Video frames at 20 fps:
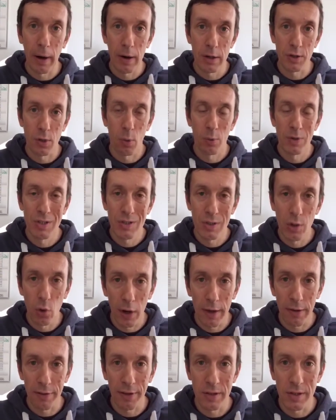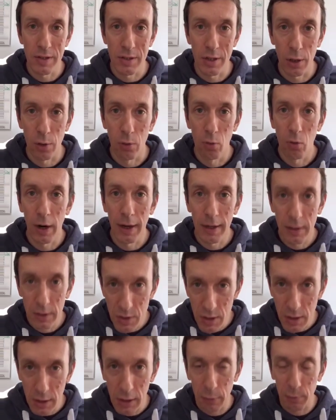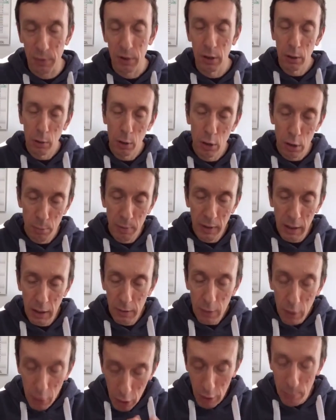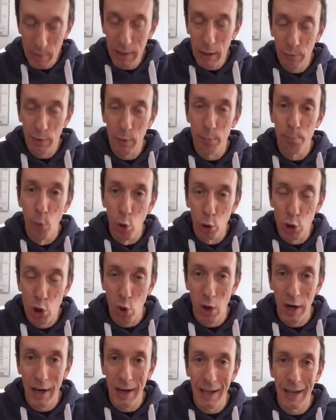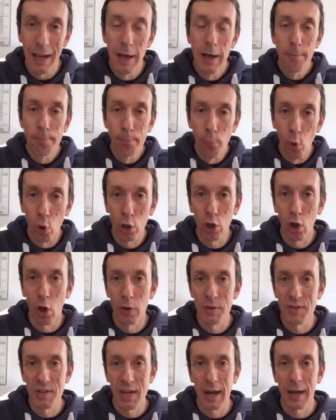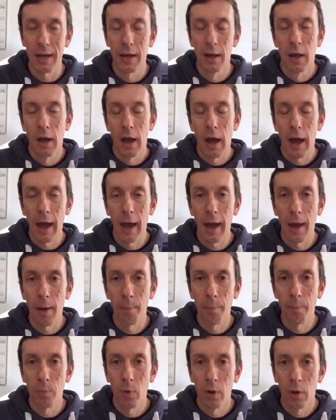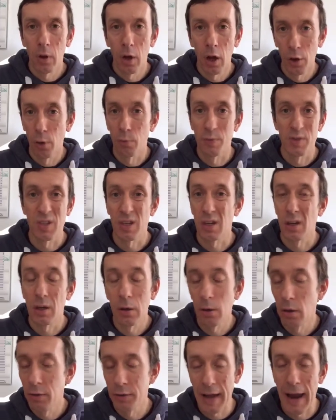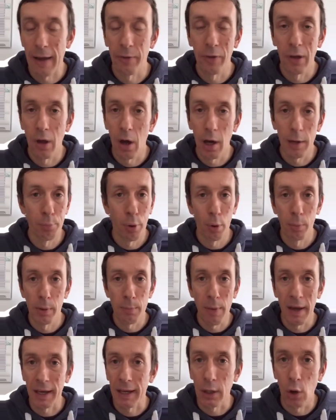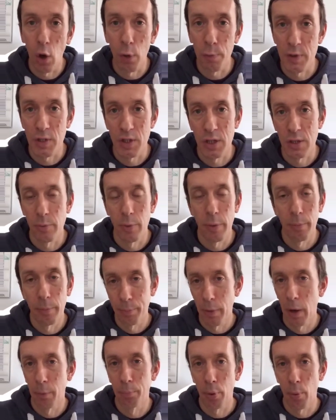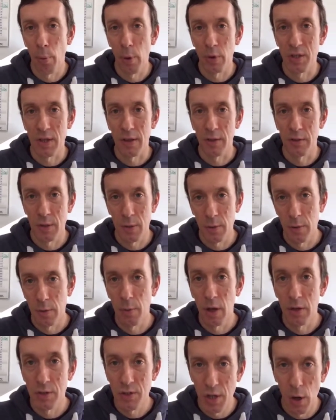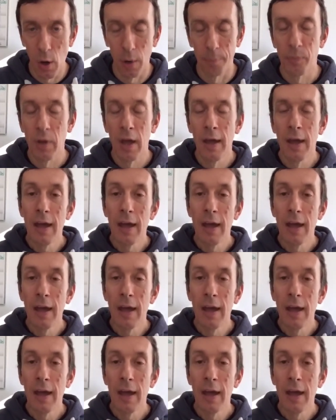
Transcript: Periscope, which is a great thing to do, right? You're going to be giving them more training, more content, and obviously down the line, probably making offers to them and promoting to them and so on.